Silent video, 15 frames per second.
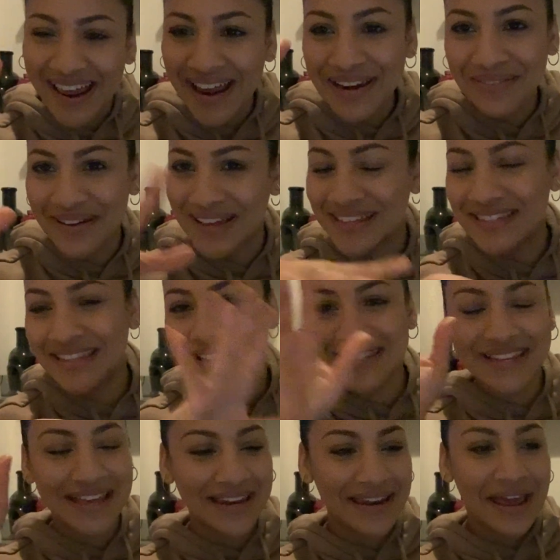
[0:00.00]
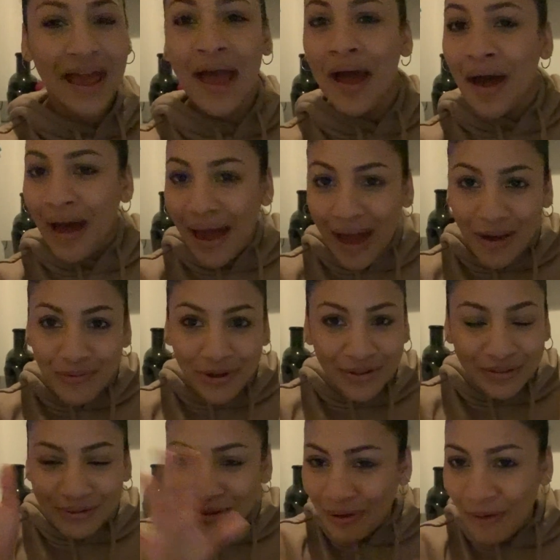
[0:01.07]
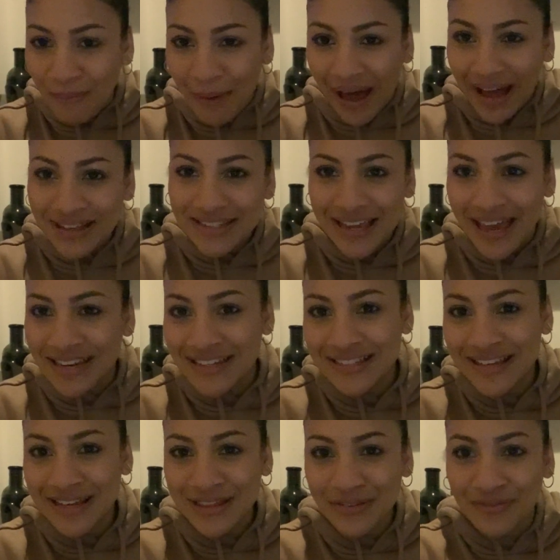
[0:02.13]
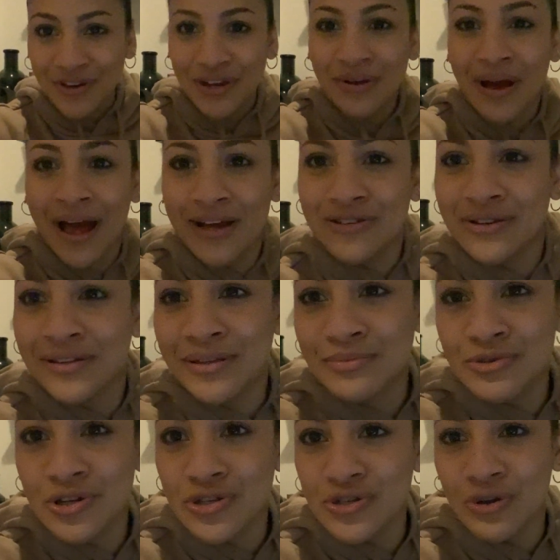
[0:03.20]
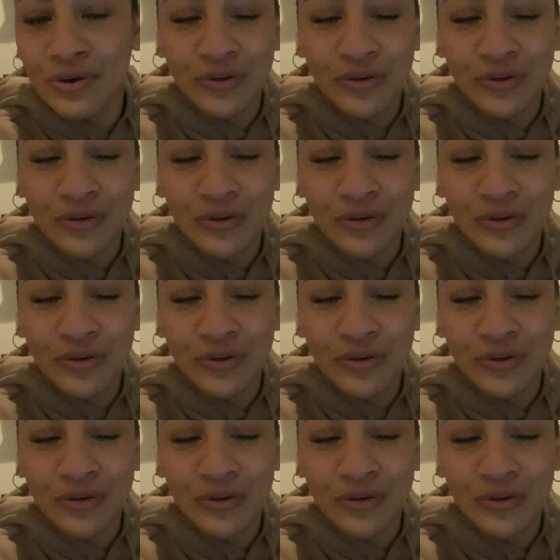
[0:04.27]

anyways, listen, I will go back to editing the video. Actually, let me just show